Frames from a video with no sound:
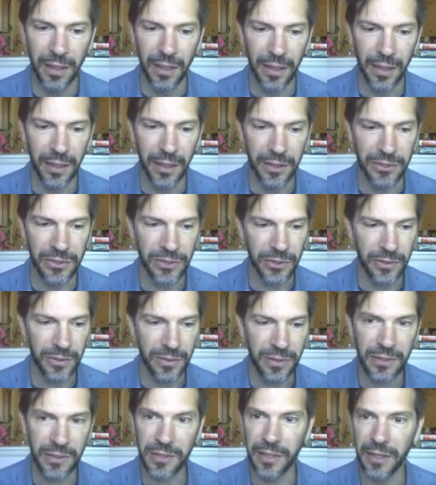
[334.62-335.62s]

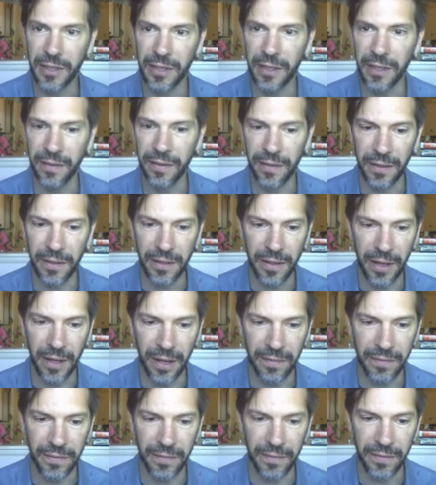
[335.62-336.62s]
students, and their
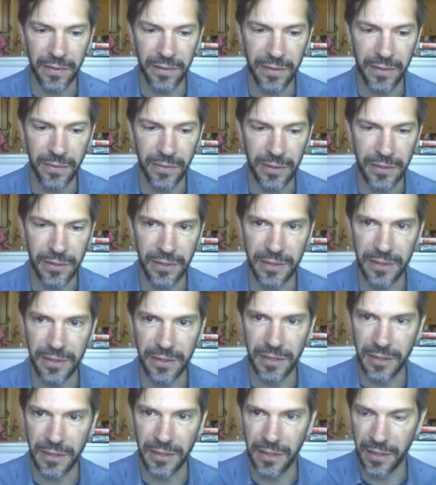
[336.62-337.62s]
average was a
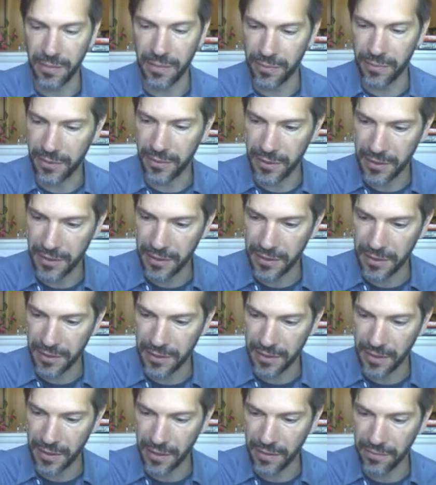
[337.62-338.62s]

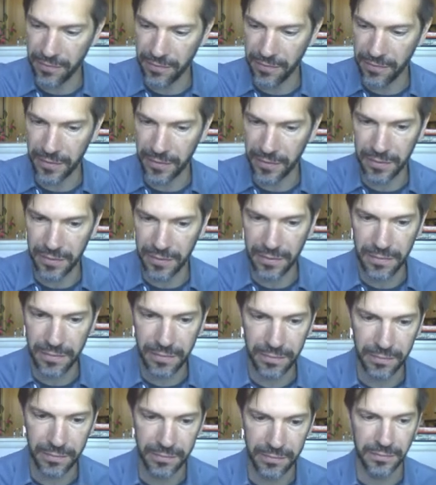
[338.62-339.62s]
69.7,
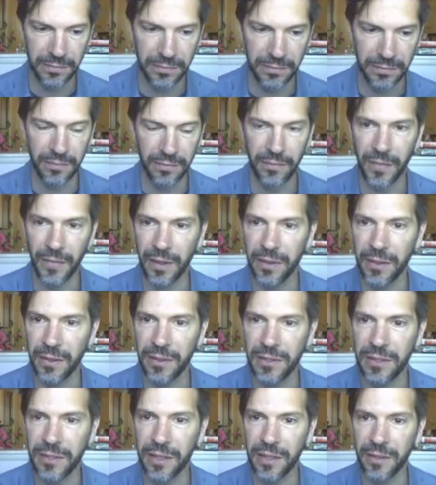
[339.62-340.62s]
and their
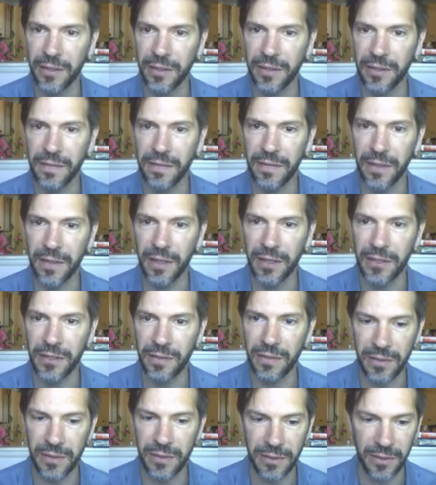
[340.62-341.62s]
standard
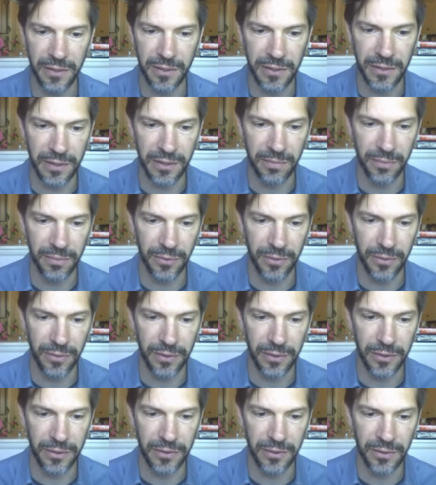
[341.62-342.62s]
deviation was
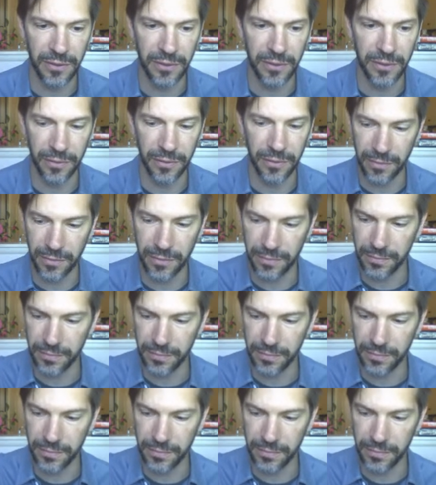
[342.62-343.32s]
13.2.